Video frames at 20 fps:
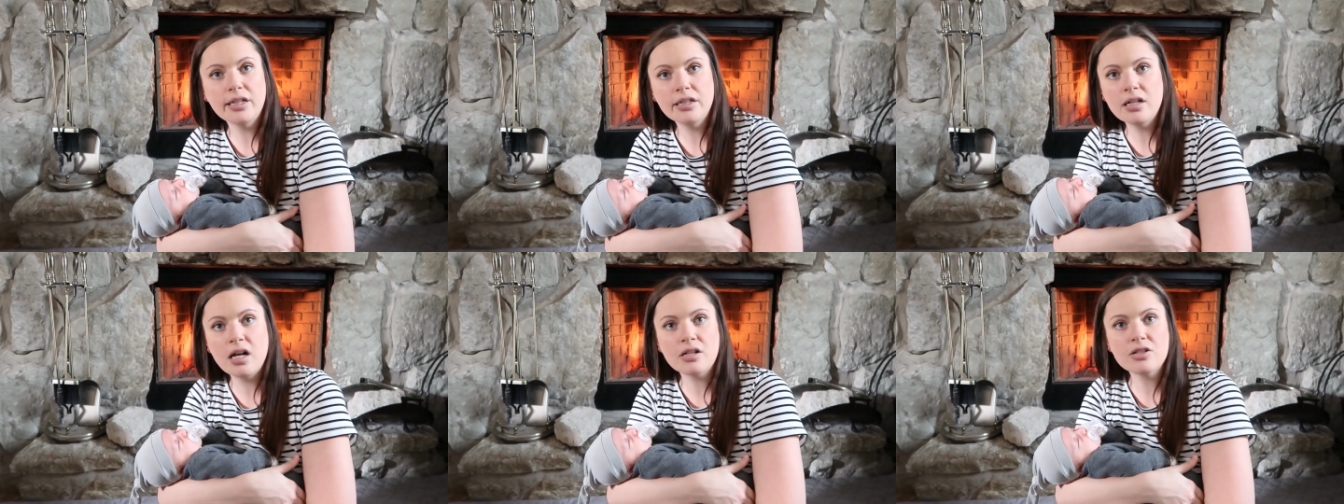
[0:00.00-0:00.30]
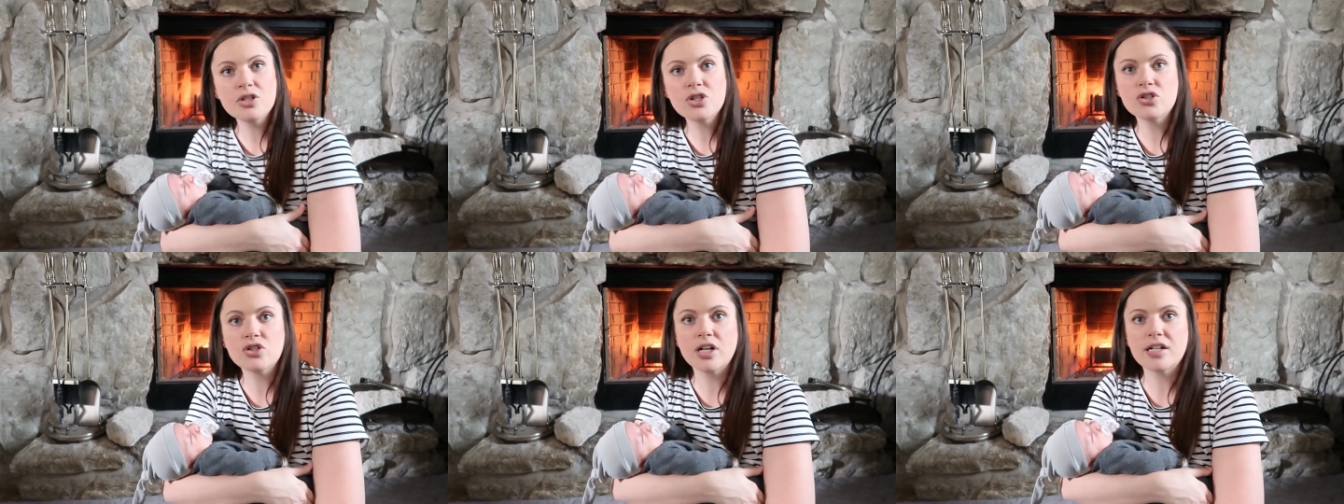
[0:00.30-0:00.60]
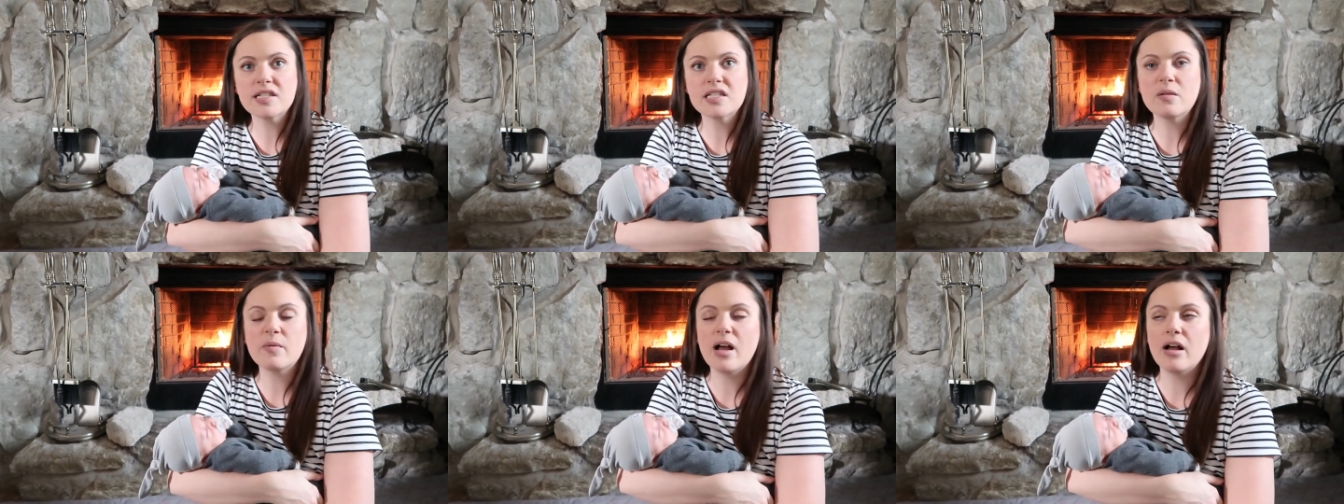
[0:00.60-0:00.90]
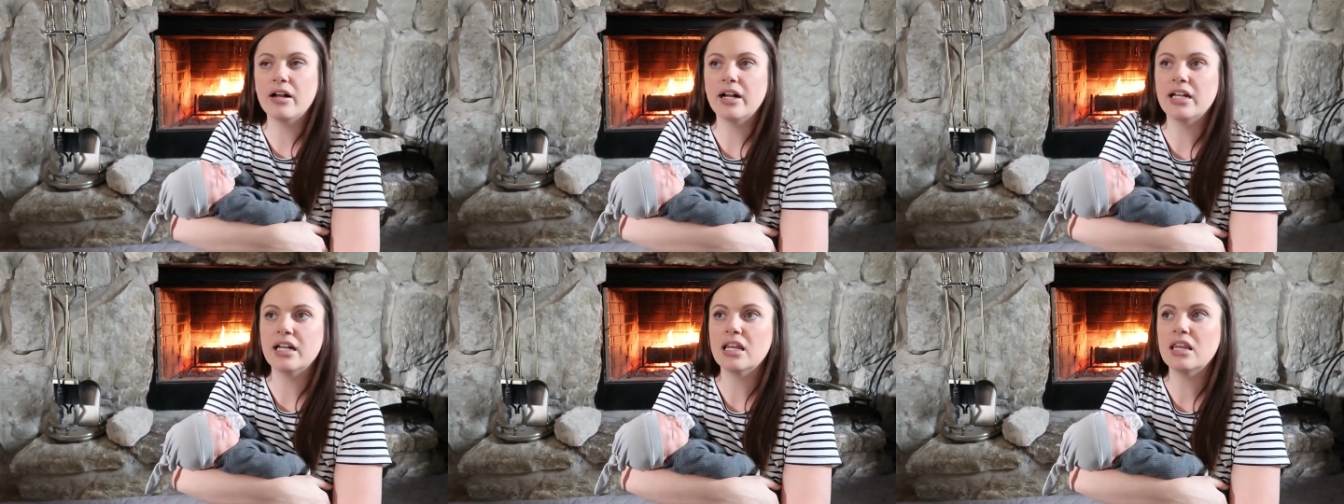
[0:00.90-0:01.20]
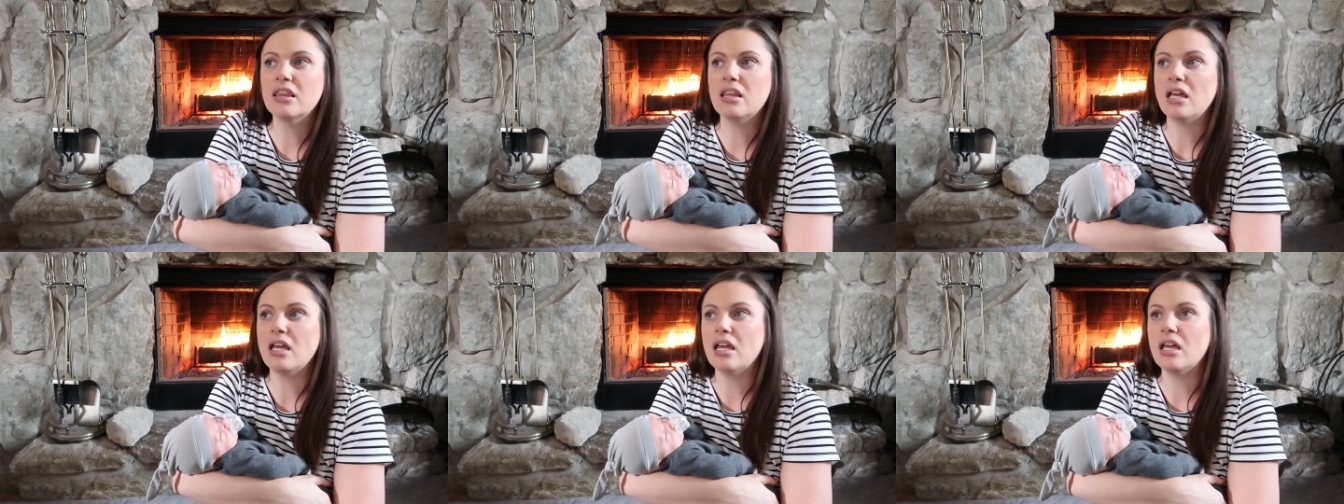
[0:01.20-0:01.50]
and not stress about
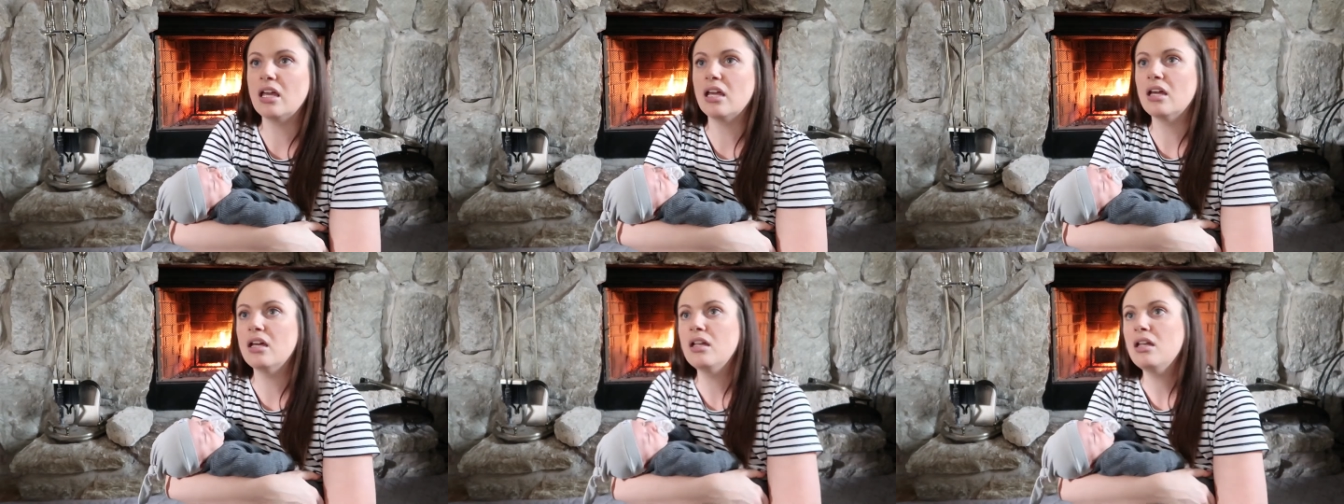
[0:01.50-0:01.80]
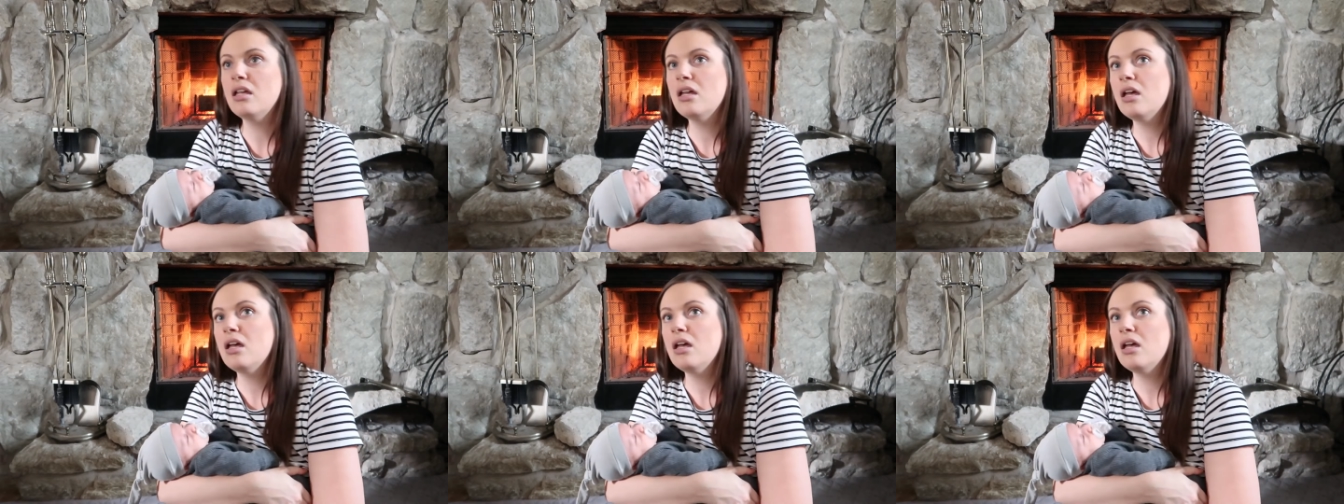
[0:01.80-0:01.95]
anything.